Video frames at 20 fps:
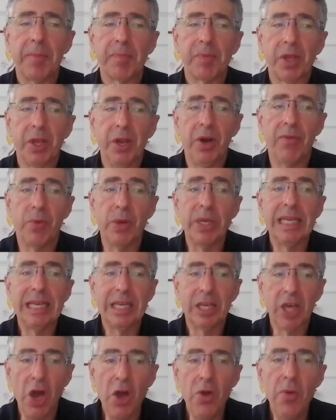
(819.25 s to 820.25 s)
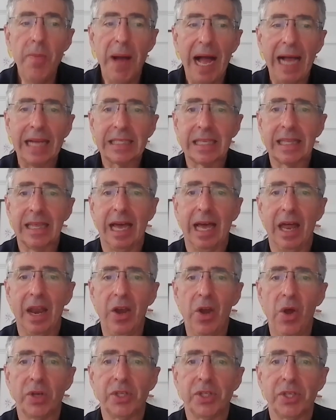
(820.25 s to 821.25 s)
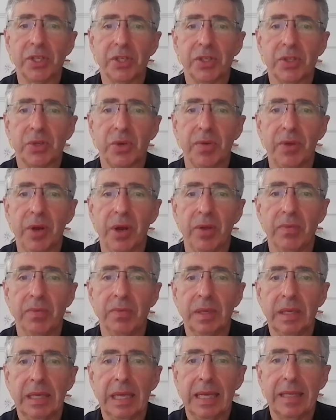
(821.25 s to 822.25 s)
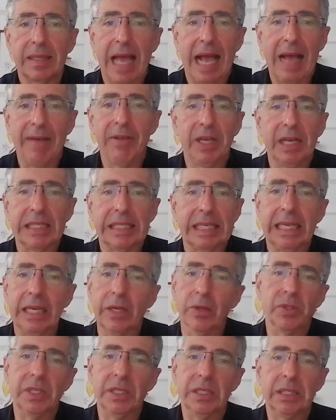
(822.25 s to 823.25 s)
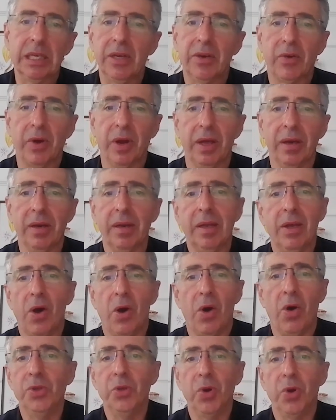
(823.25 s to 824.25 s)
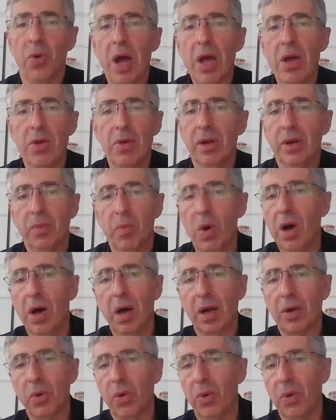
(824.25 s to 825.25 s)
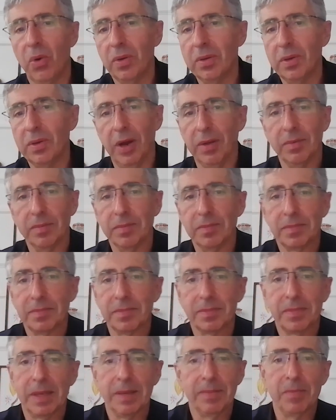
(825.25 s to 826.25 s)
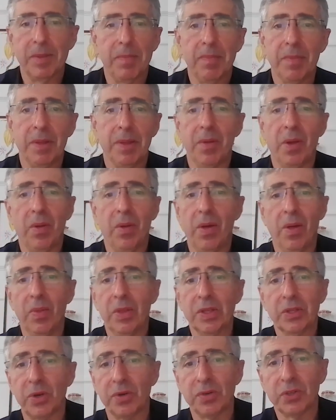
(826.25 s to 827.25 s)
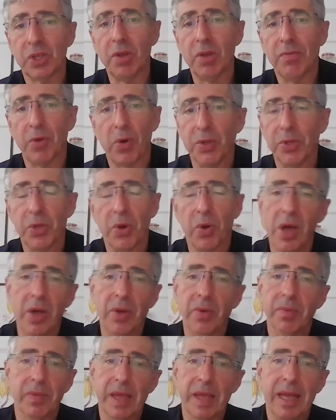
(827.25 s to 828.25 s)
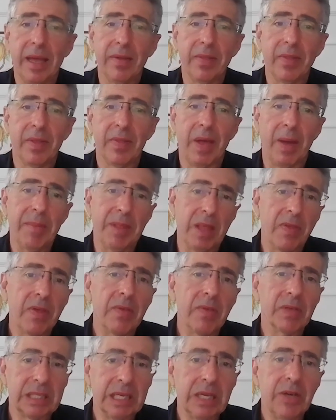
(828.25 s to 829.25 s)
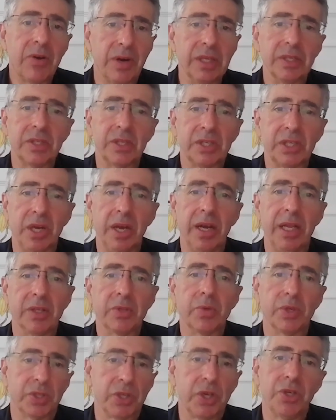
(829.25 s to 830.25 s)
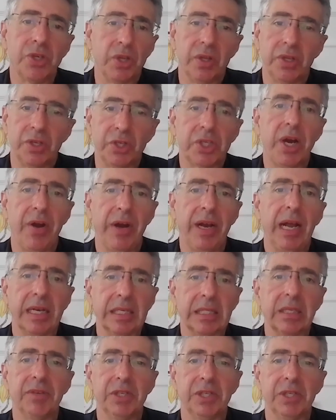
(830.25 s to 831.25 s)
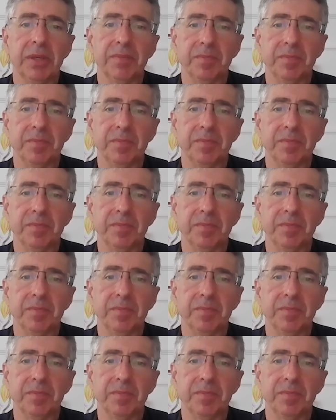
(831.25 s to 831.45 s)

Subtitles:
if we can go back to that and not just sort of, having it as a guilty secret on your own at work, or, on the sort of sofa on your own there. But I think the secret is to turn it into a social and sharing activity.